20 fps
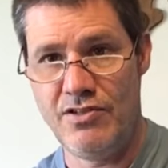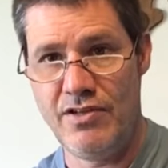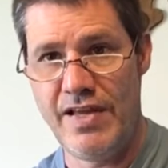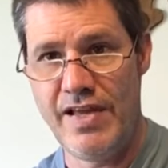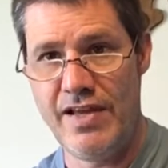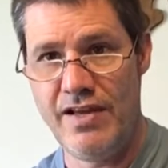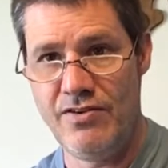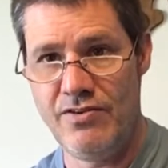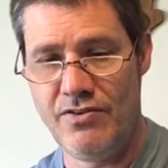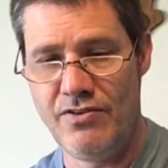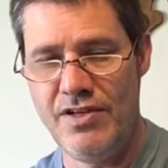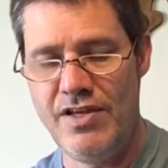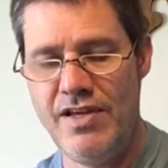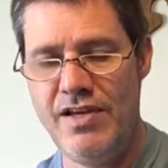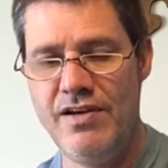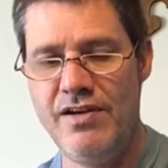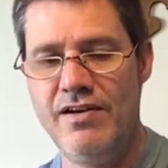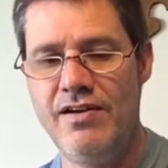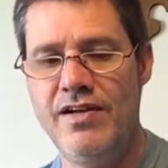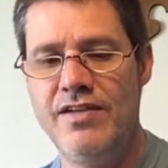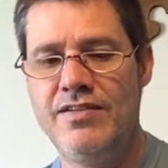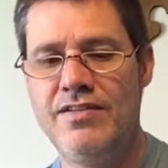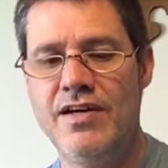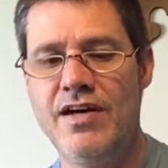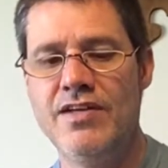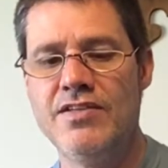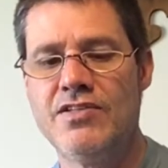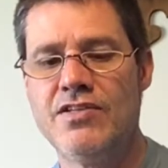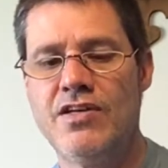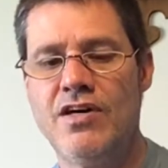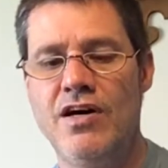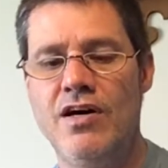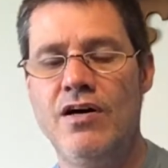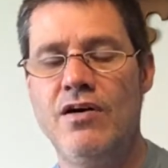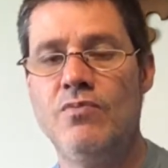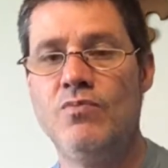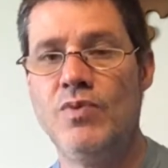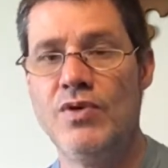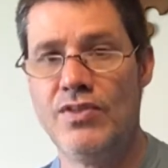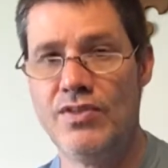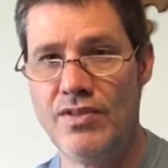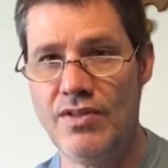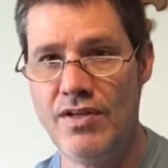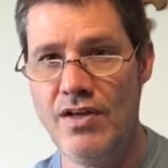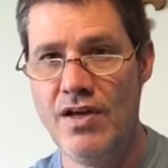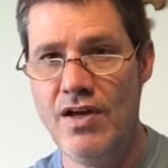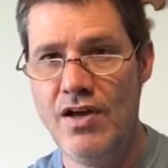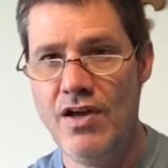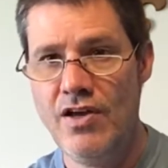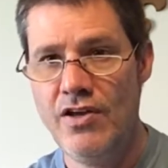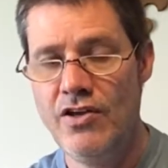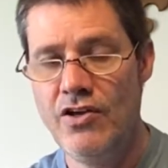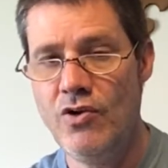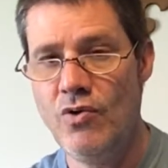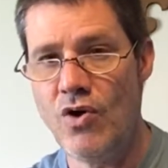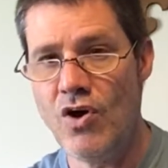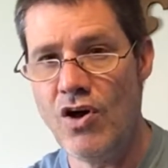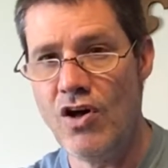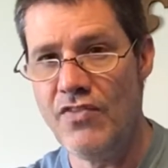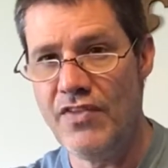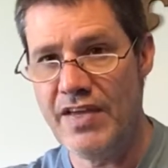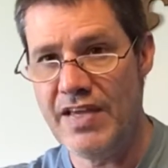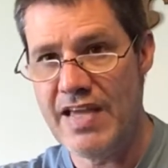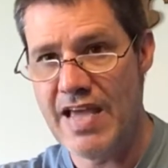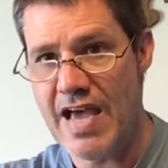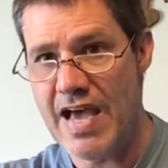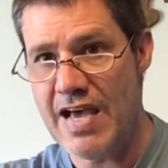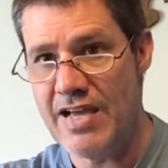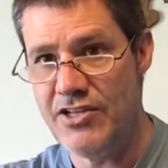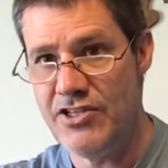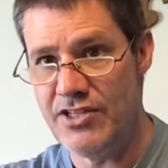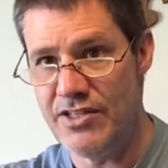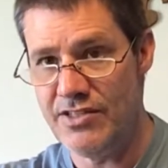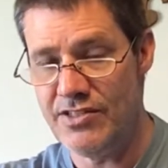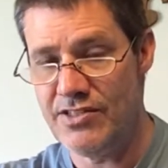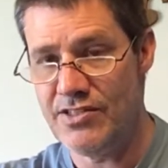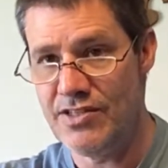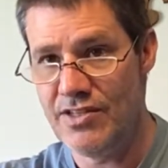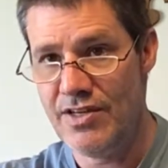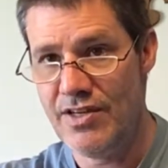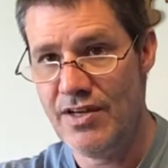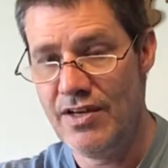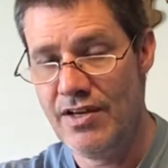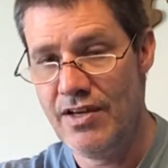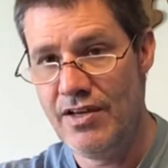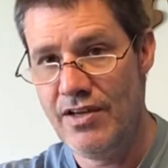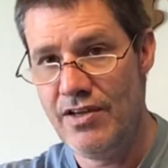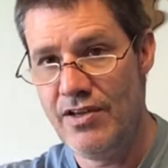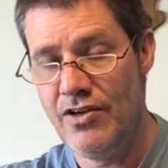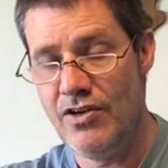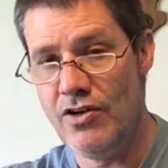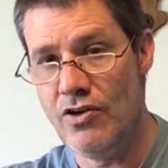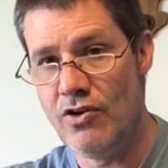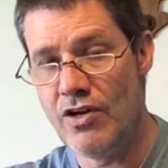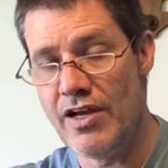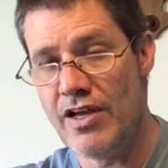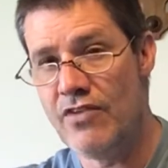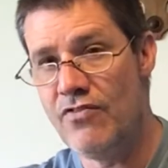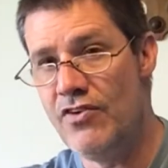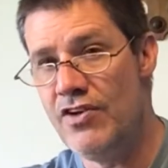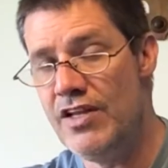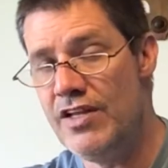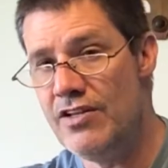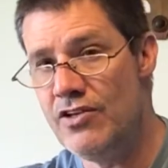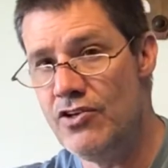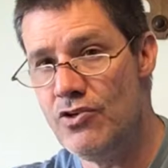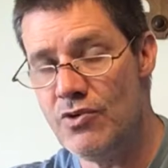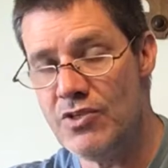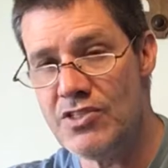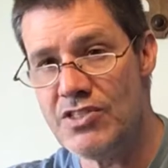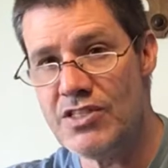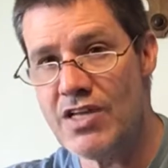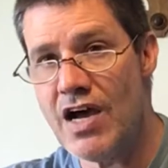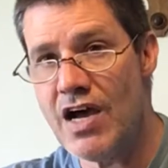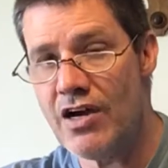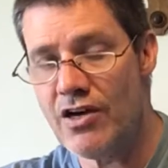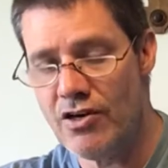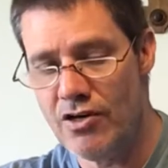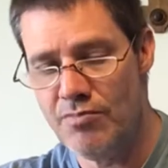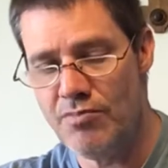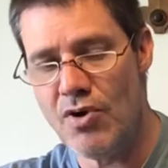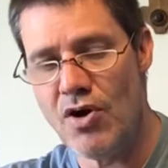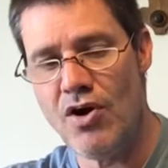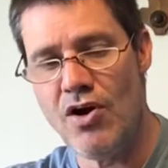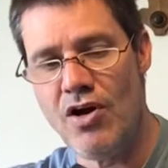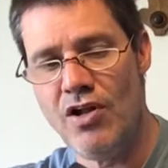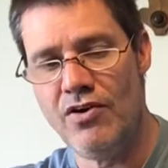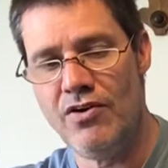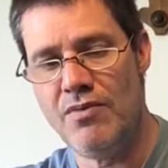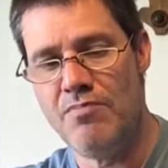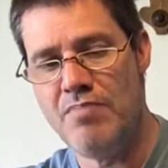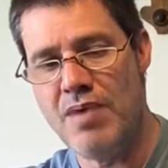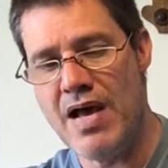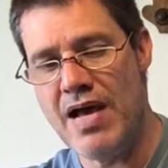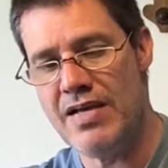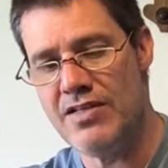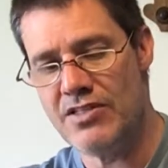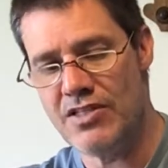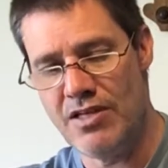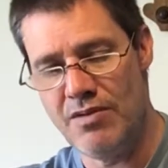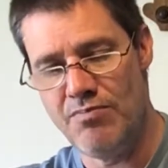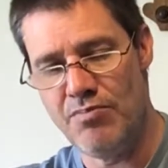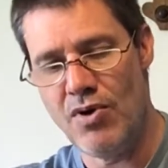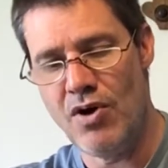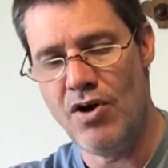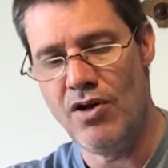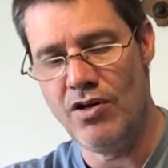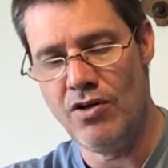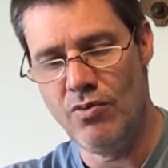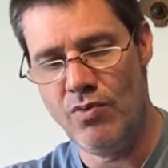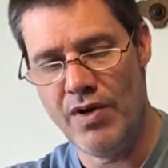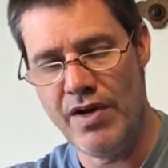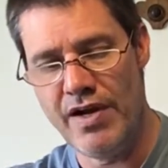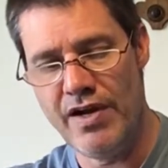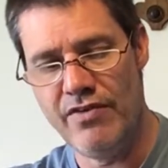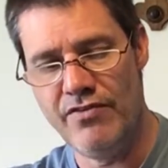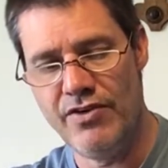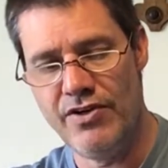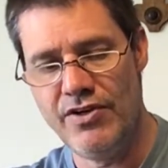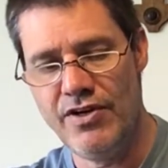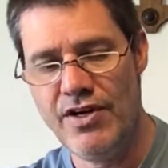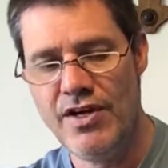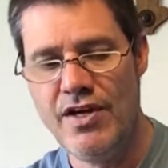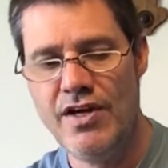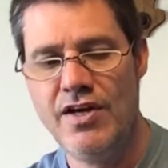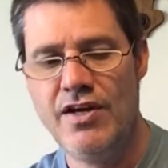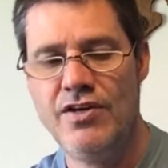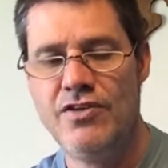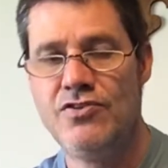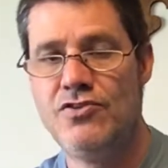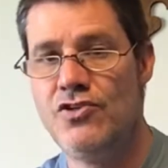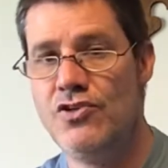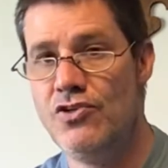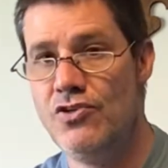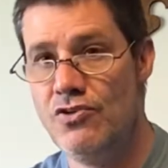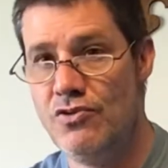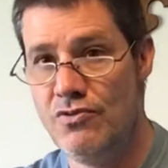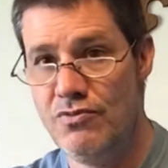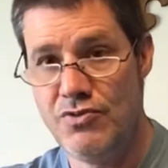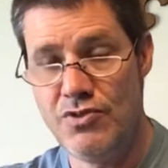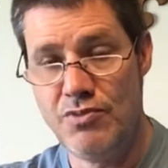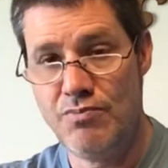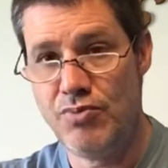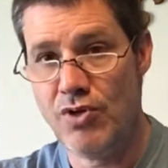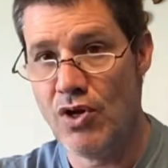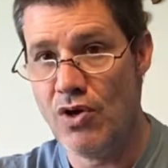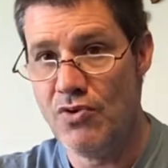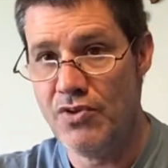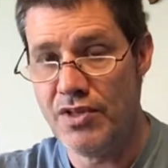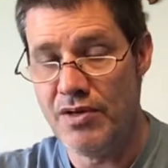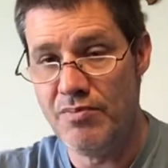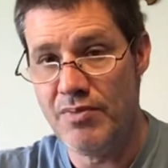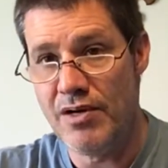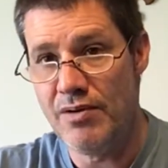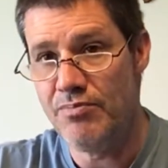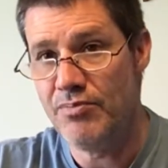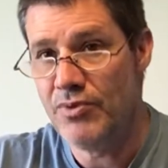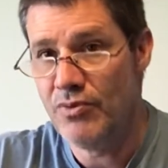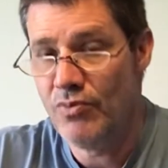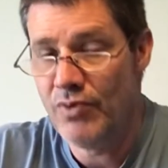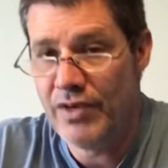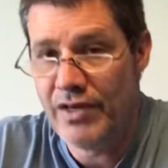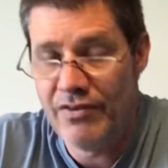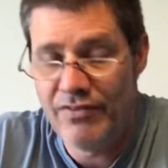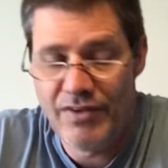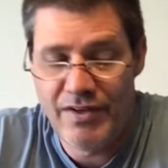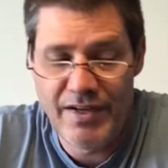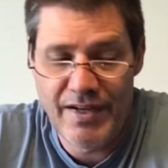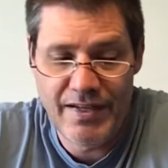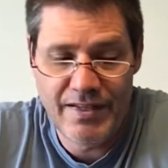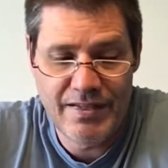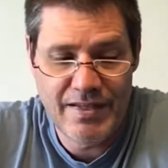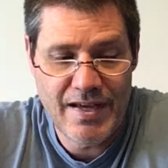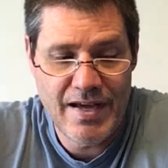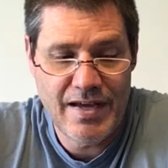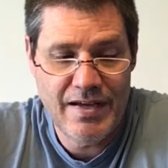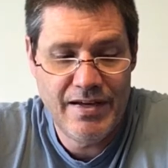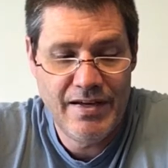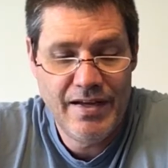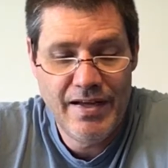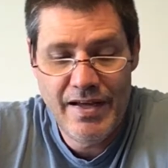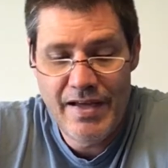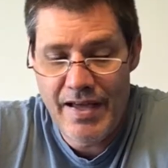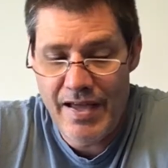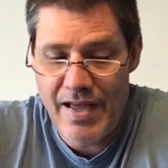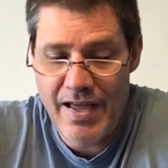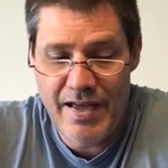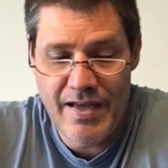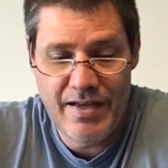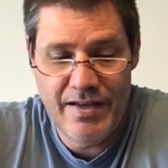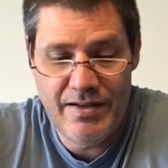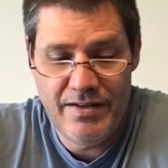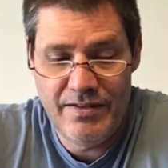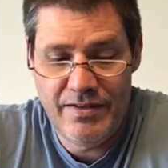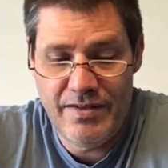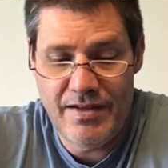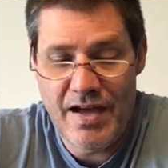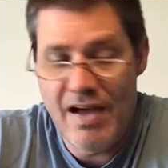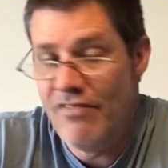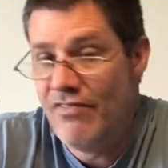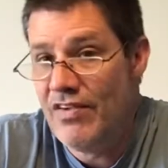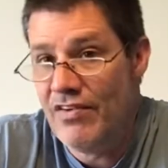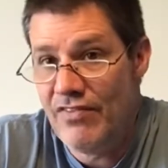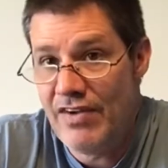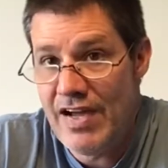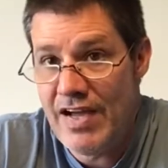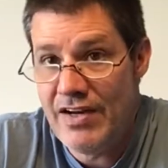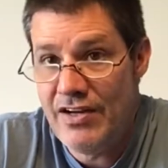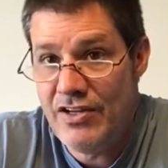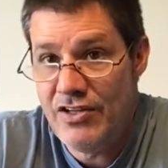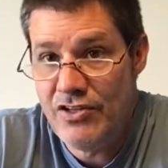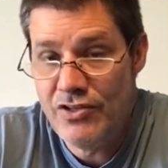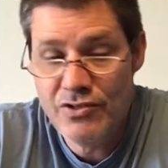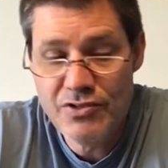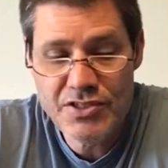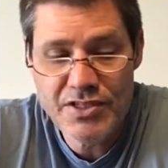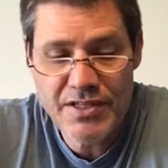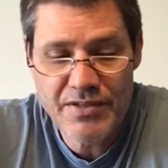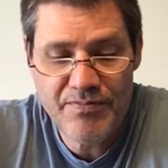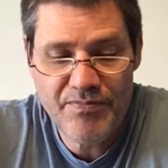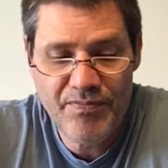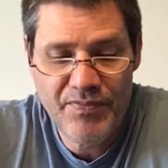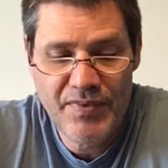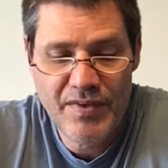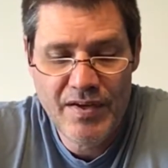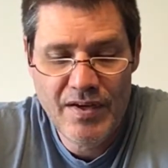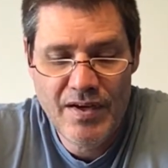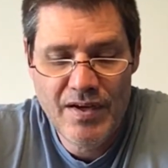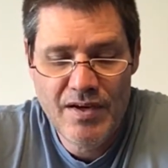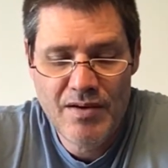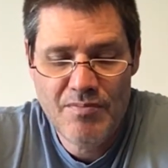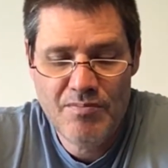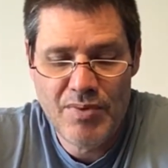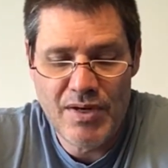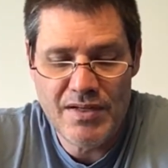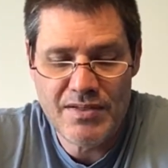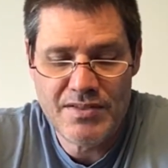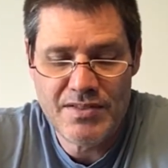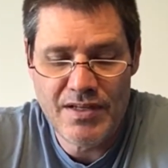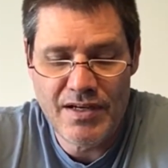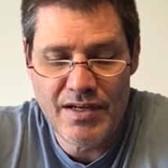handle here, it does come with, all the gadgets. Like if you need to do a soccer ball or a basketball or whatever to blow them up or whatever like that. And I've never had to use it, but